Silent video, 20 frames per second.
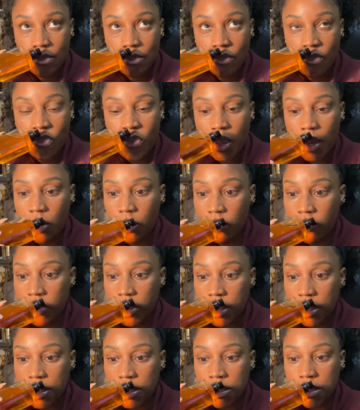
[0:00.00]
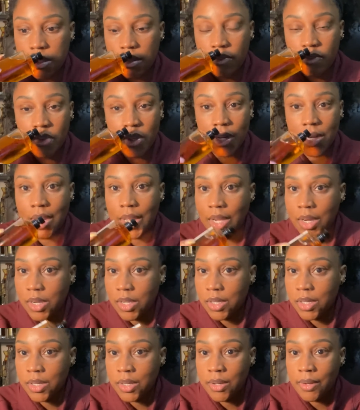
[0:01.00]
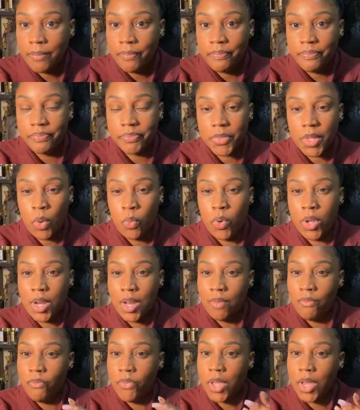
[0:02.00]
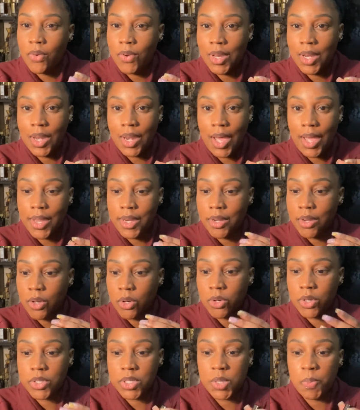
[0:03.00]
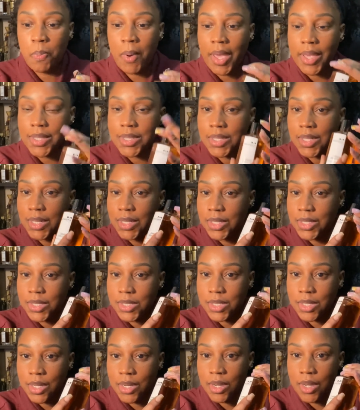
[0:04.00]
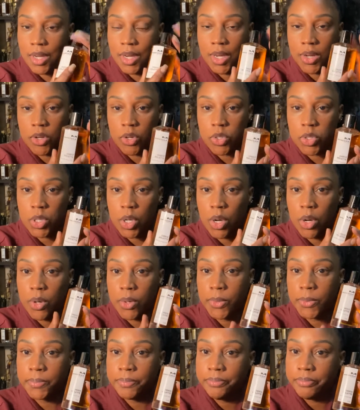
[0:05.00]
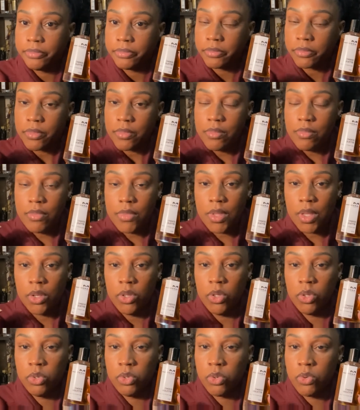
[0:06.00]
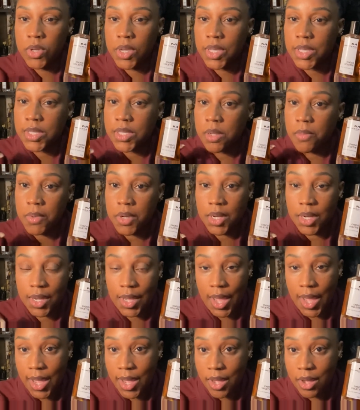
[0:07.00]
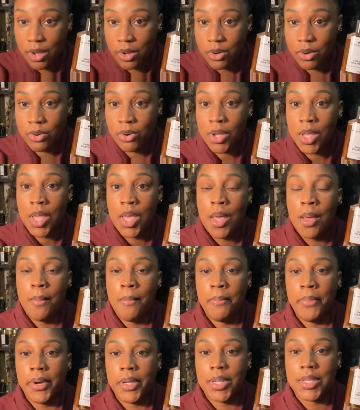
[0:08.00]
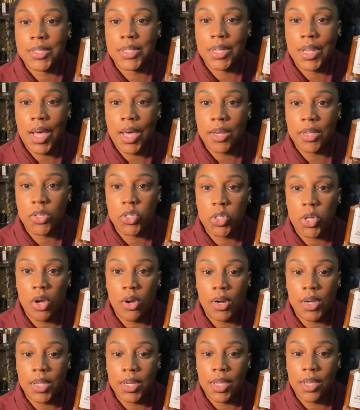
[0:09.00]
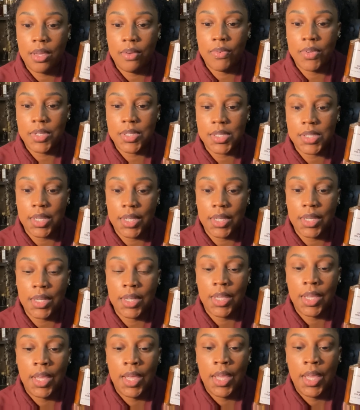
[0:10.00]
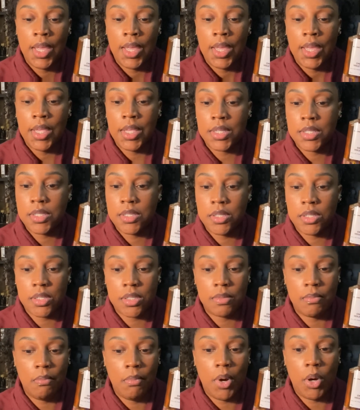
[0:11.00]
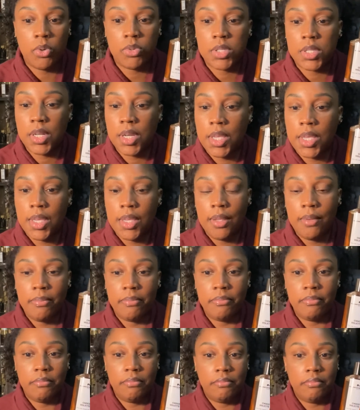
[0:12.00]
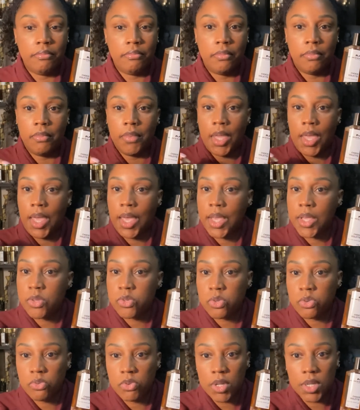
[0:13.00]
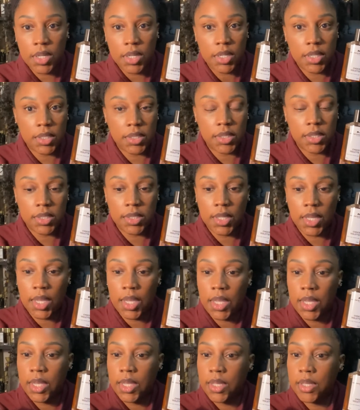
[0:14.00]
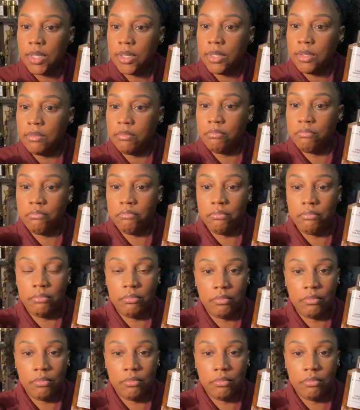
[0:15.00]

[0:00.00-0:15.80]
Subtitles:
velvet, vanilla, with a very light note of spiciness on the undertone. You do get some cacao, but it's not a chocolate heavy scent. It's just mostly hazelnuts and